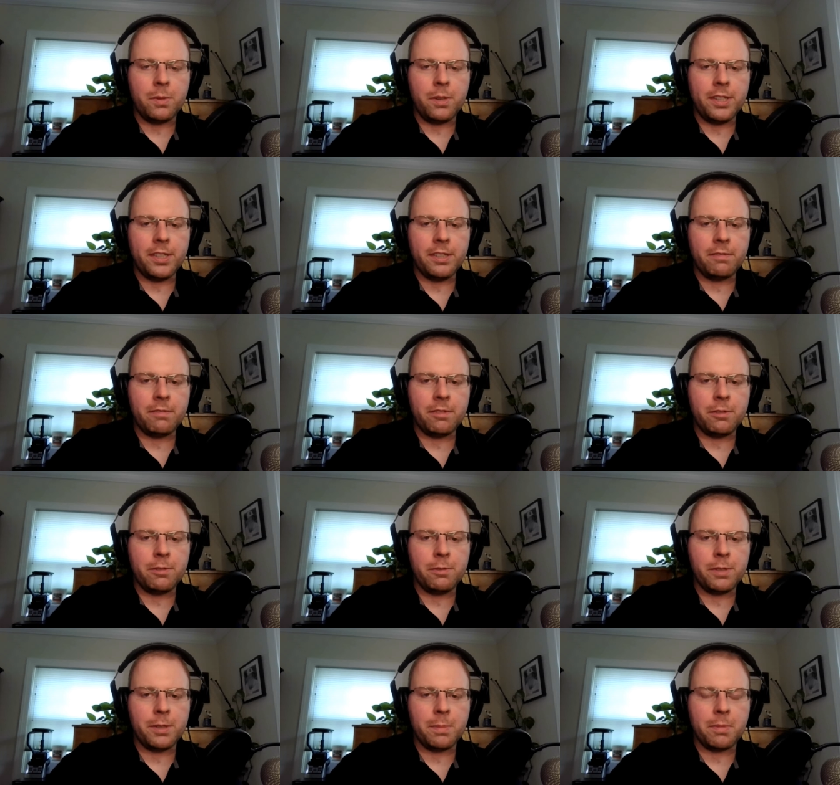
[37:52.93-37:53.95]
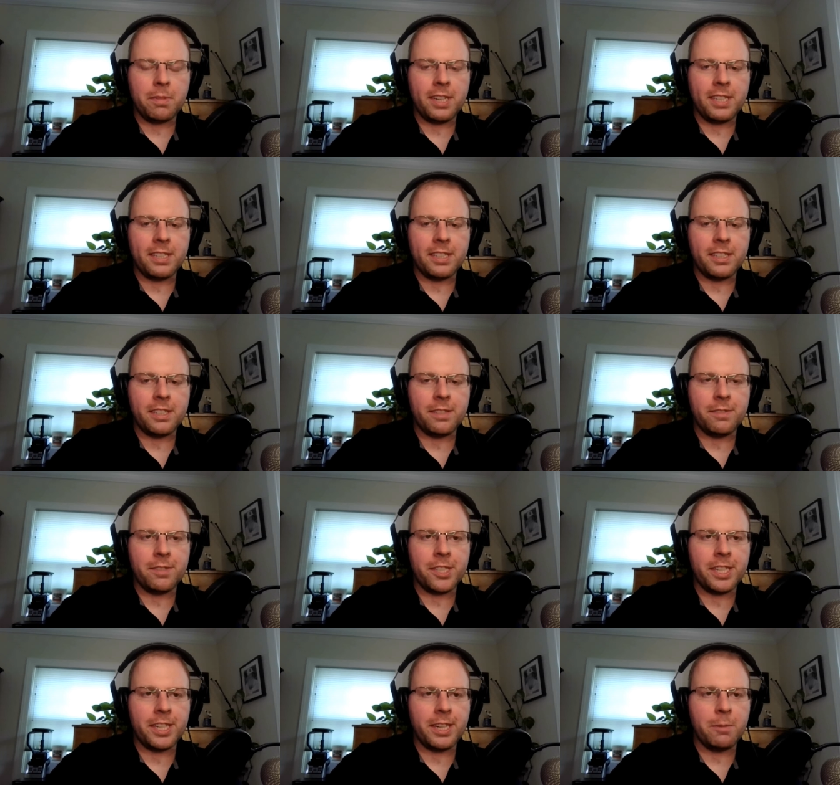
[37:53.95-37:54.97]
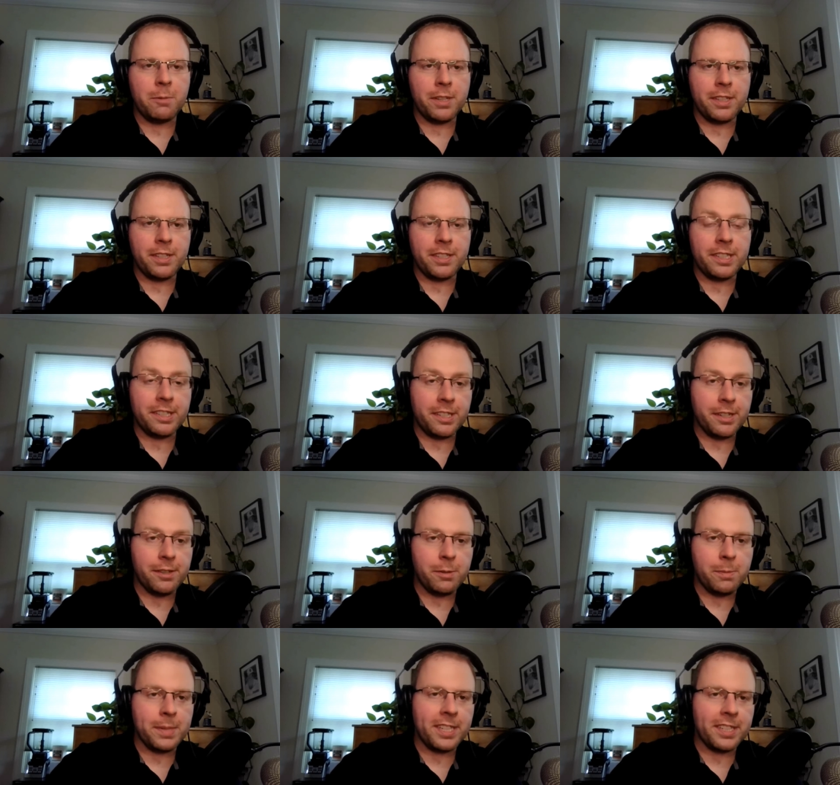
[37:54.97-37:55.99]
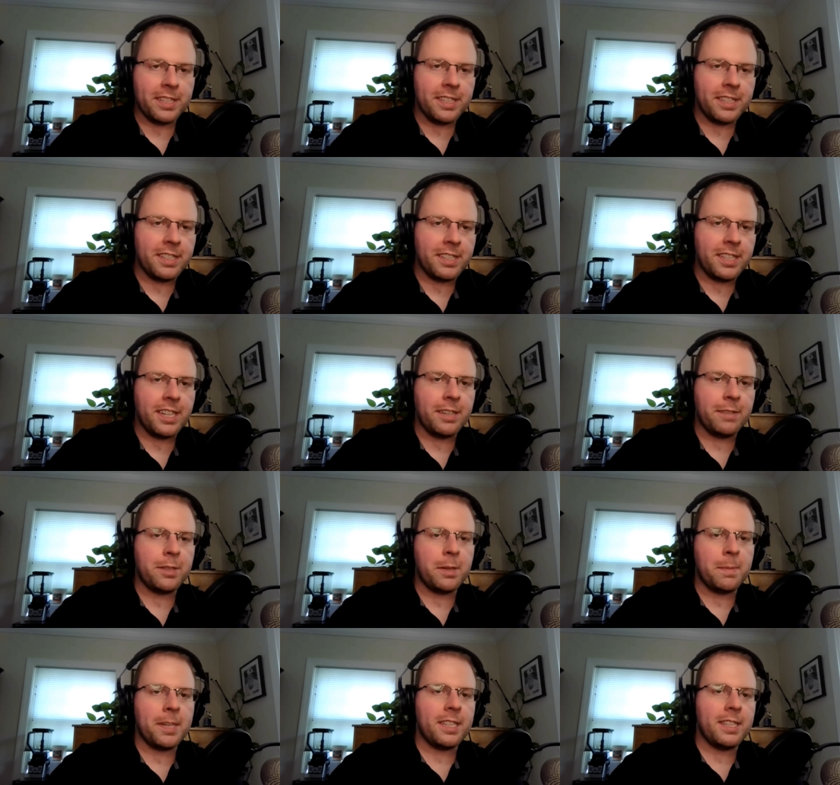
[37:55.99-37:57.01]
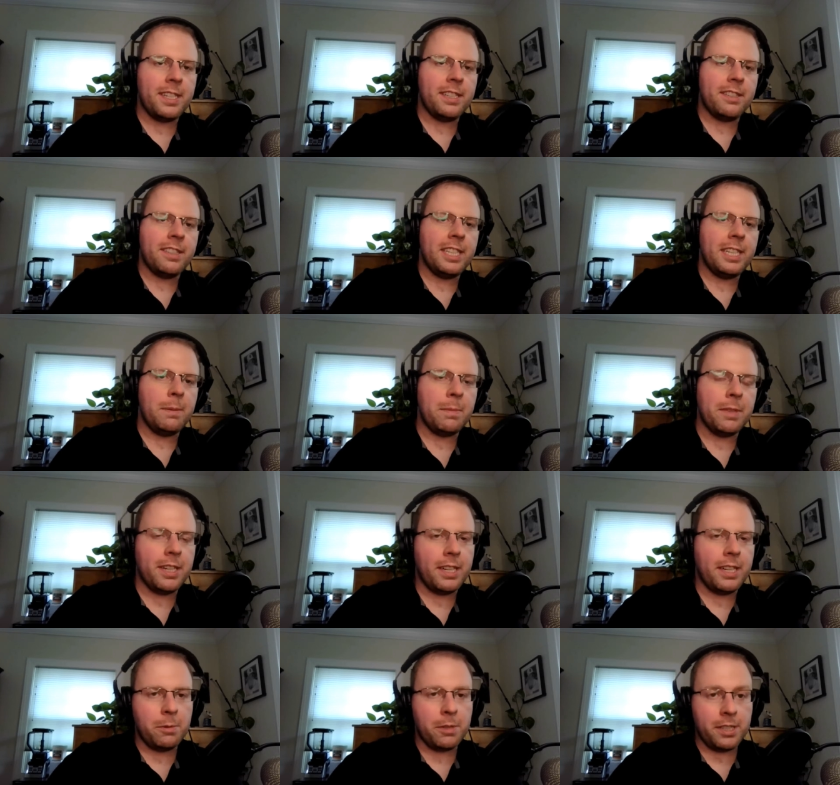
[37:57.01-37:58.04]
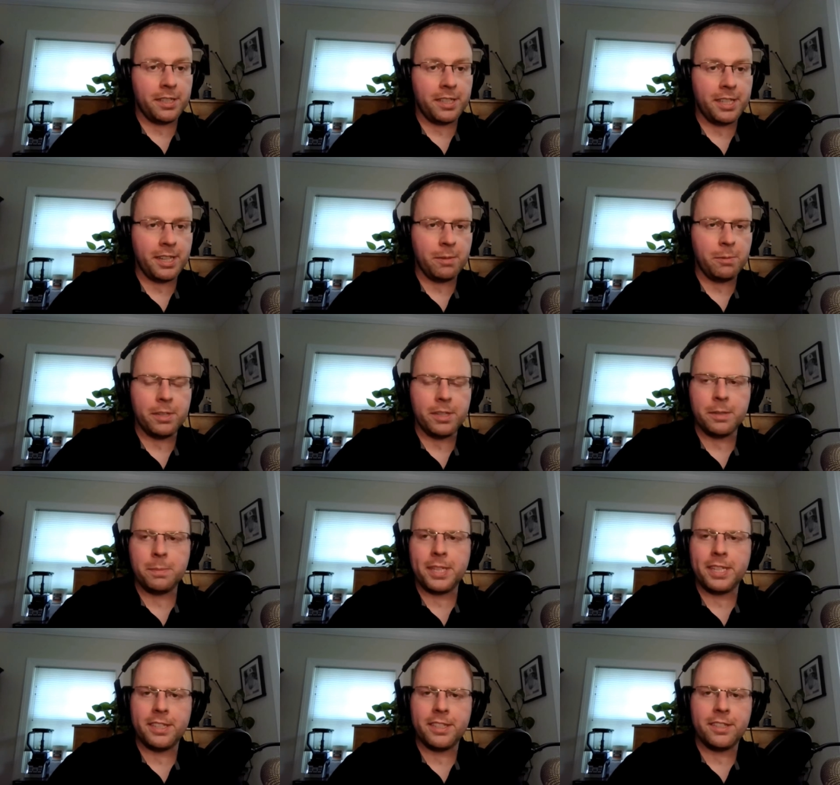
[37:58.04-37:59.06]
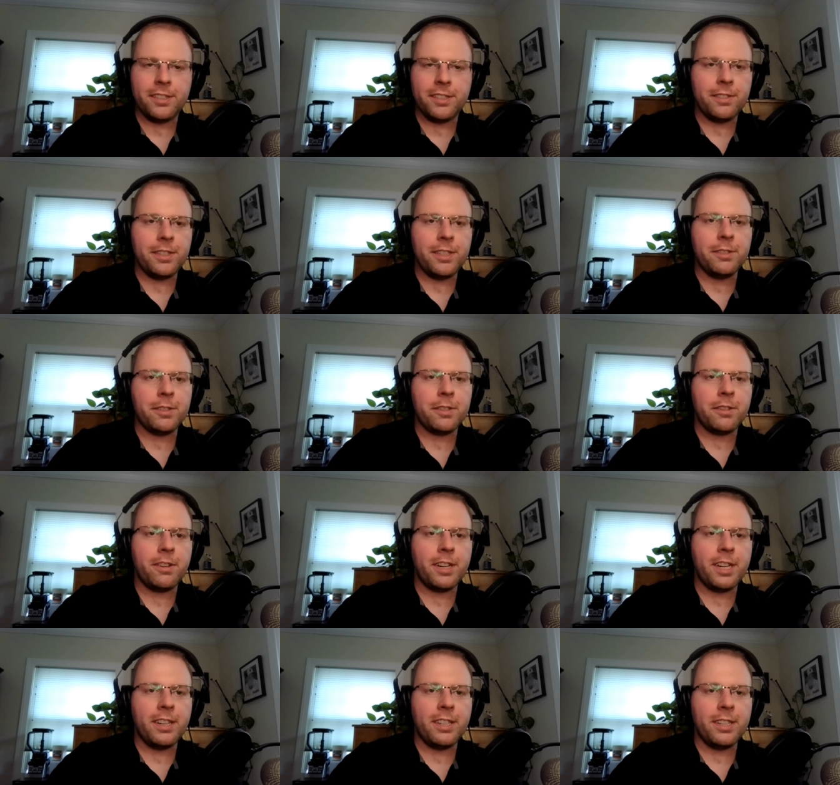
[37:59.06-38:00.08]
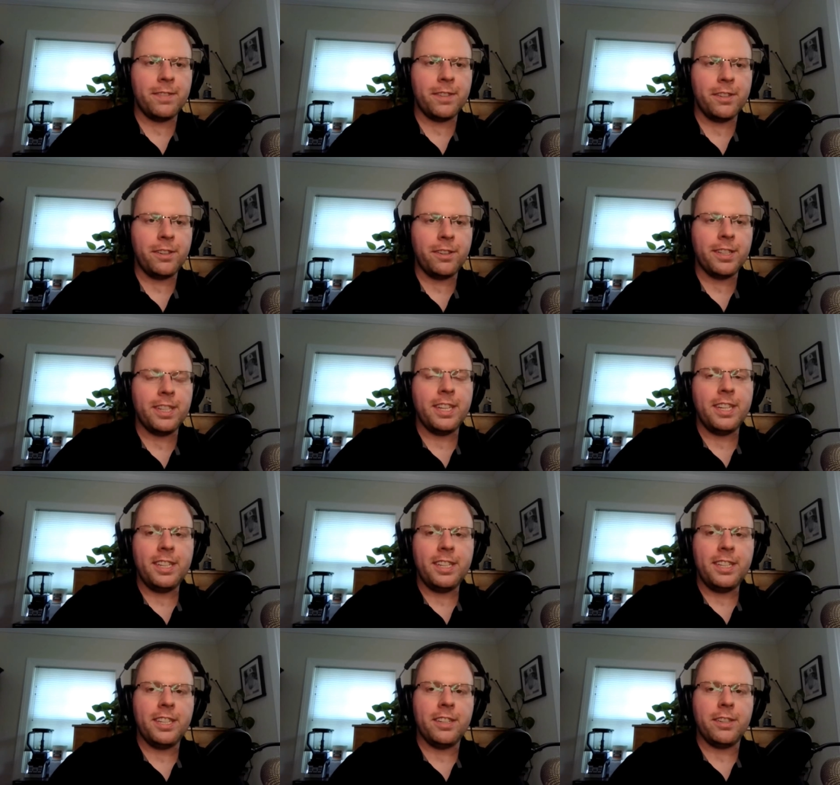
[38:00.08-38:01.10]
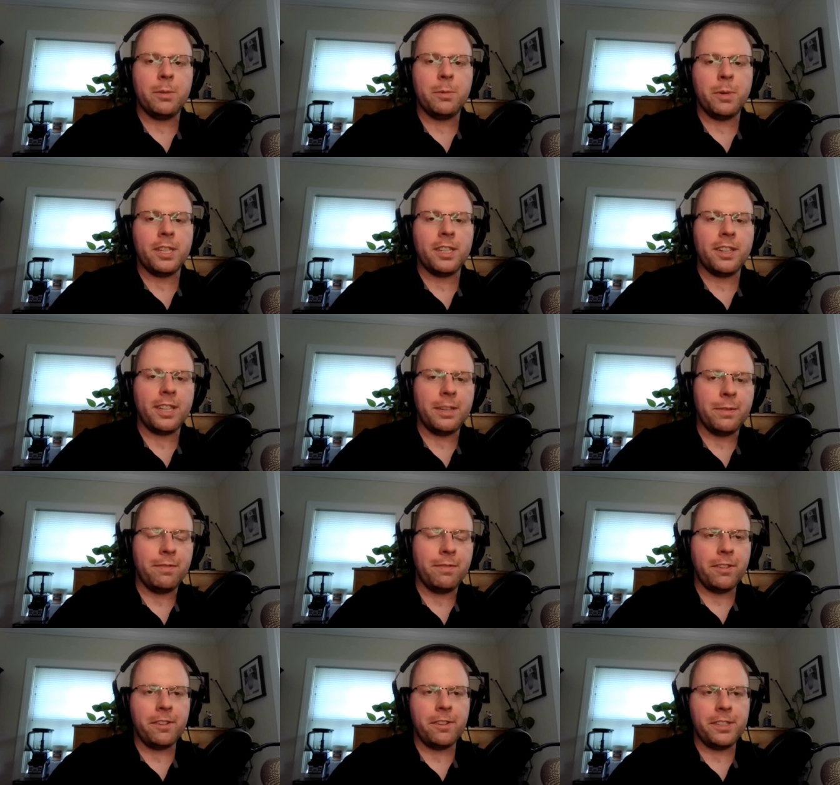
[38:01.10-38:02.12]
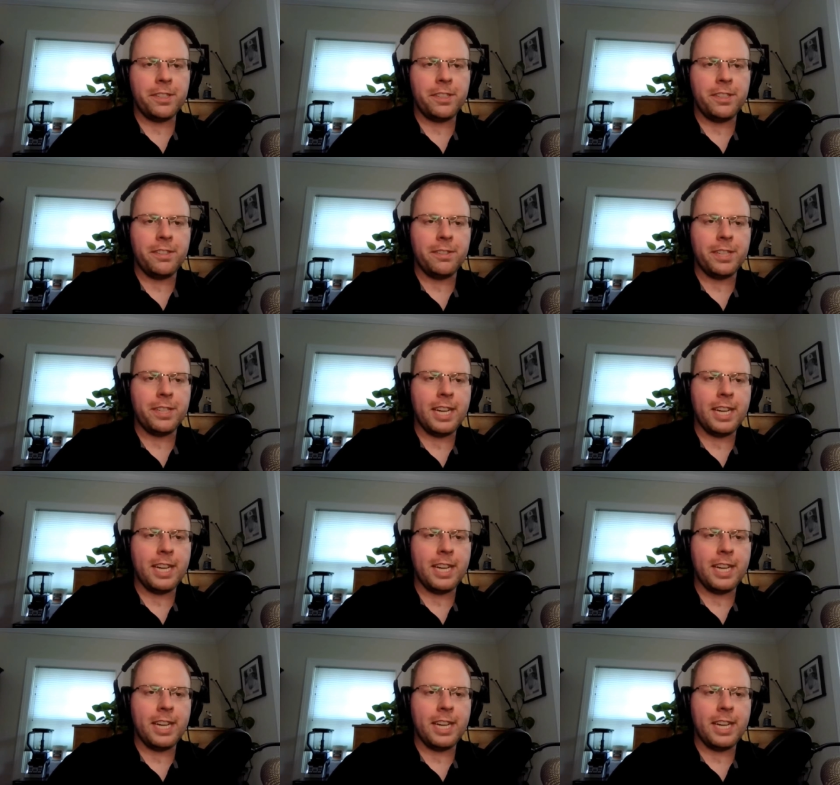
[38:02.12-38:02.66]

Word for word: walk us through the process of sticking with it still, because this is kind of something, a theme that I want to stick with, because you started out difficult, you wanted to leave at first, you